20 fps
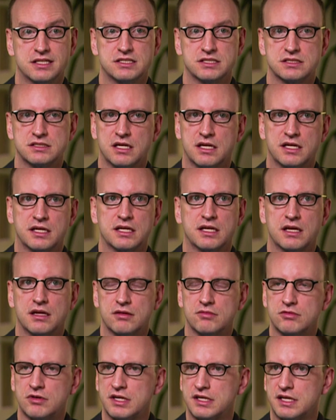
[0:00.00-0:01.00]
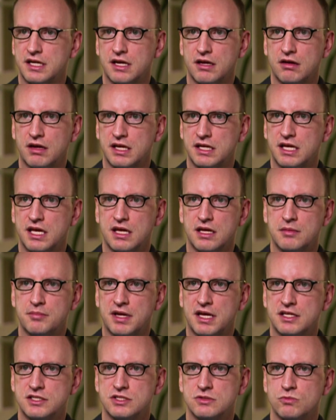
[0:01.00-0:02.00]
I right now I can't
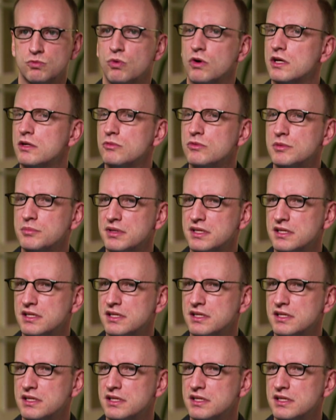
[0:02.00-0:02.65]
imagine what it would